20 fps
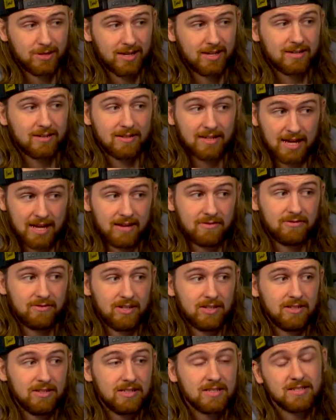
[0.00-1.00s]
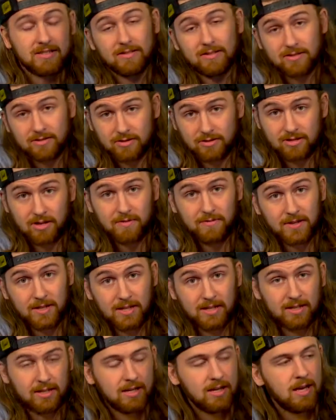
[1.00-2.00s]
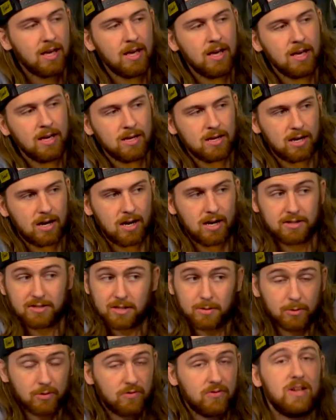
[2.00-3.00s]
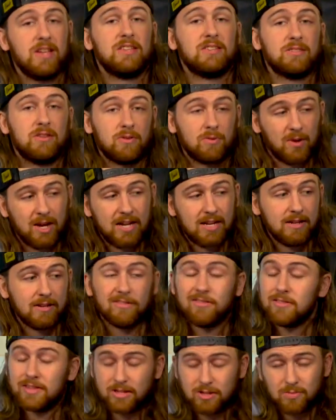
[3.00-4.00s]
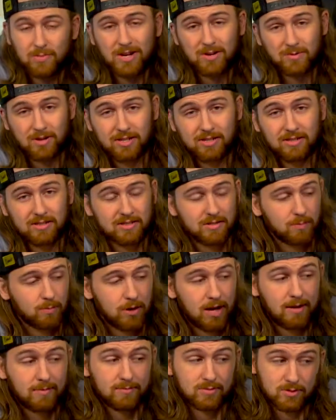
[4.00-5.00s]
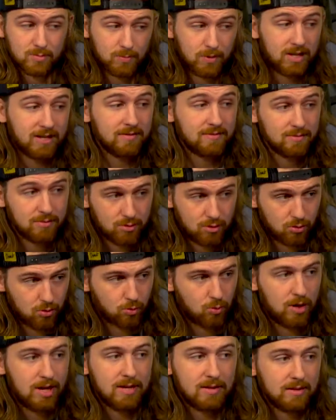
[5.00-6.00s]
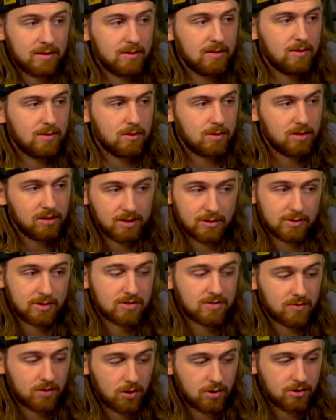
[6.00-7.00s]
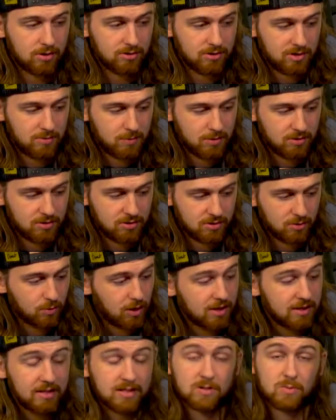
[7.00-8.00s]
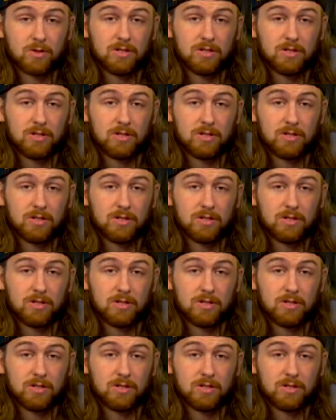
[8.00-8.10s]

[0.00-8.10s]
that can't fit in this unless you're stuffing in uh, double fans on a radiator. Then you might run into some problems, but great clearance for all your GPUs you want, as